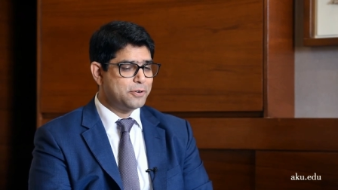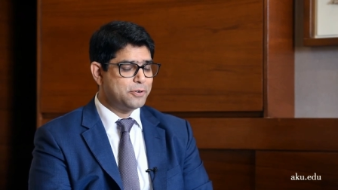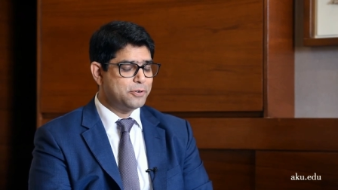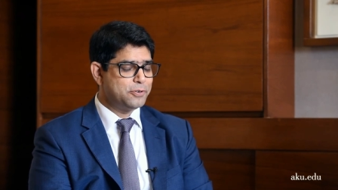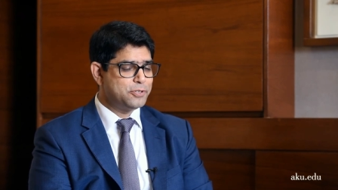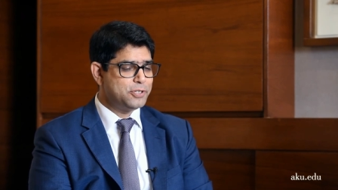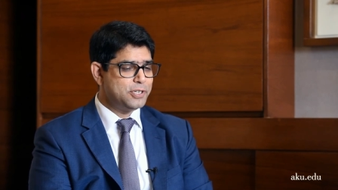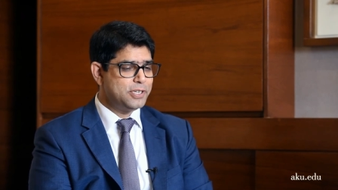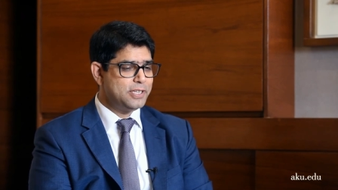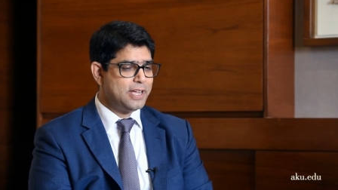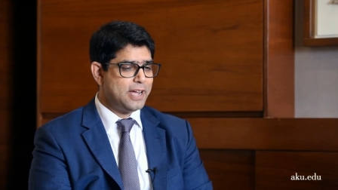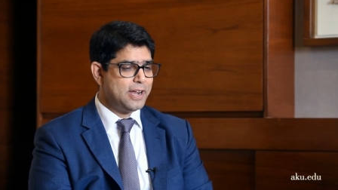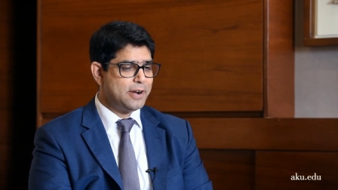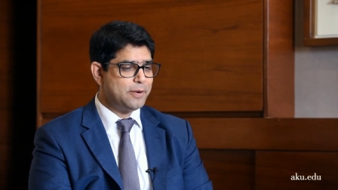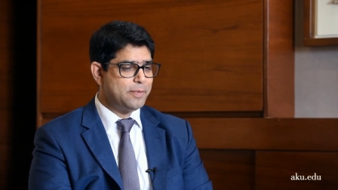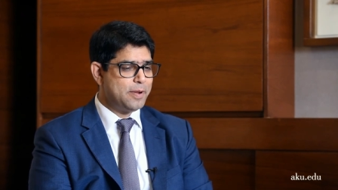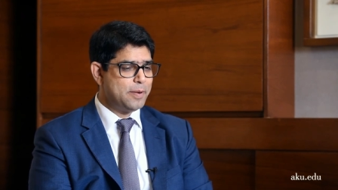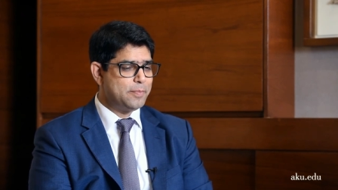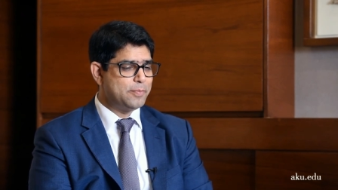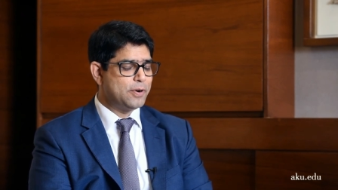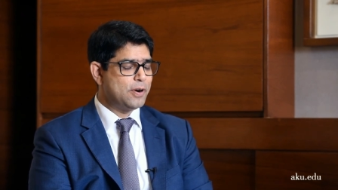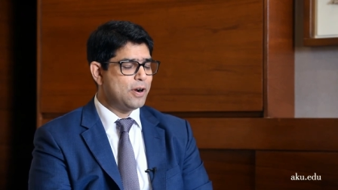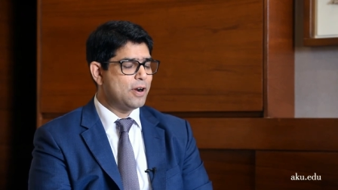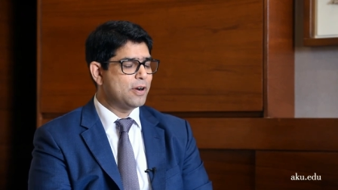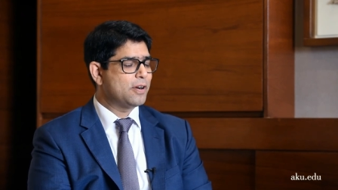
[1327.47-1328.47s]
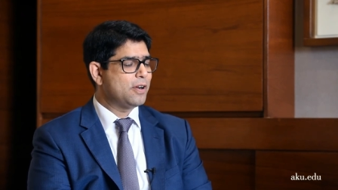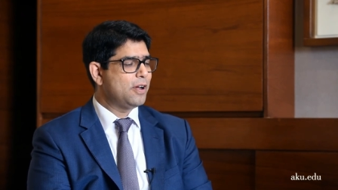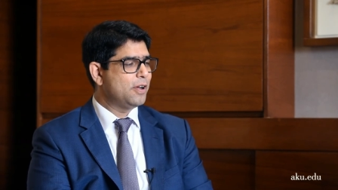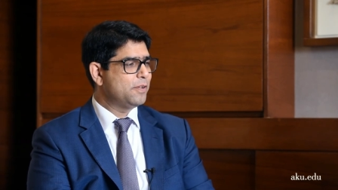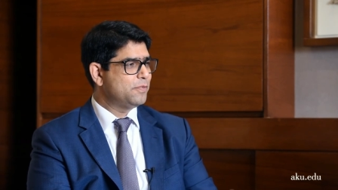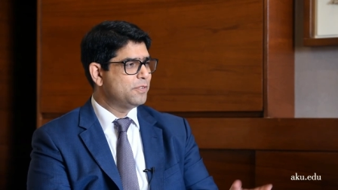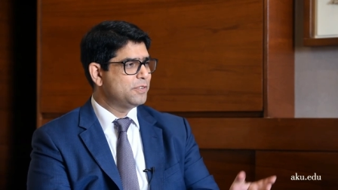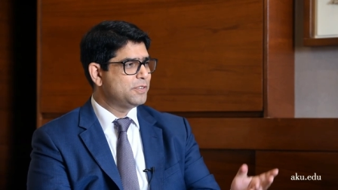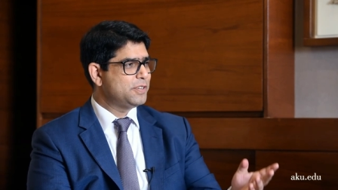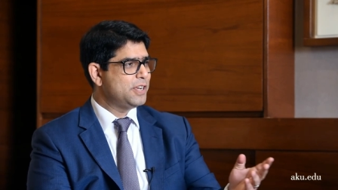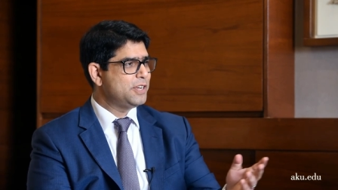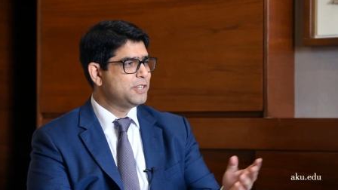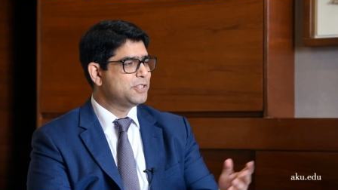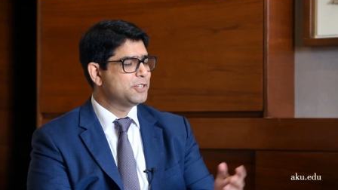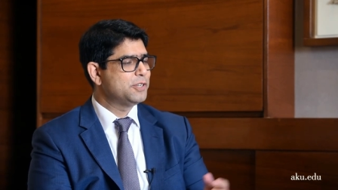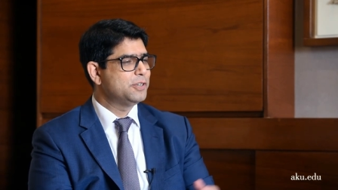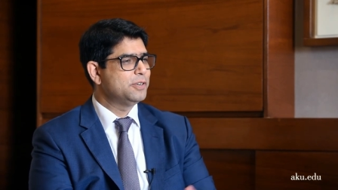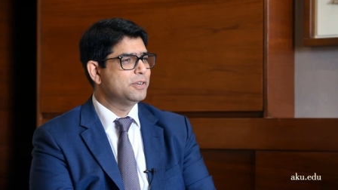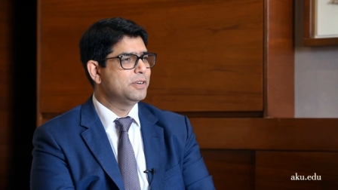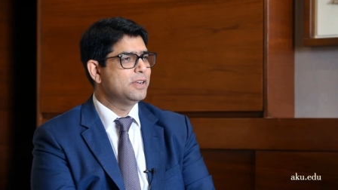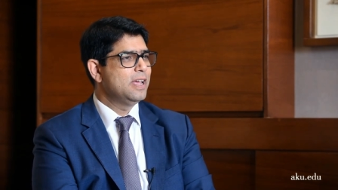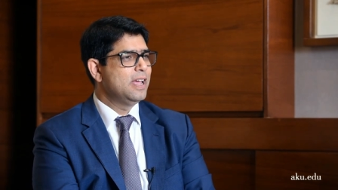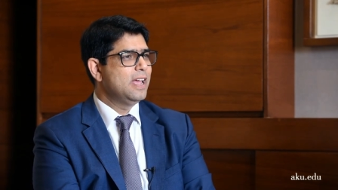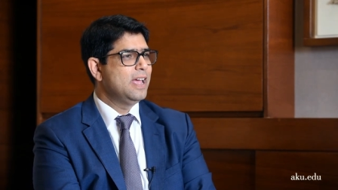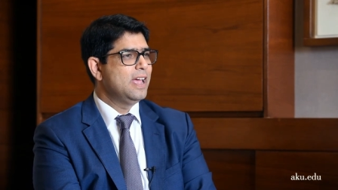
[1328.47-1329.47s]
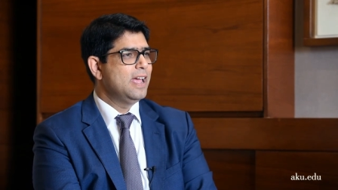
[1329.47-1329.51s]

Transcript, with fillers: Khurshid, I remember our conversation,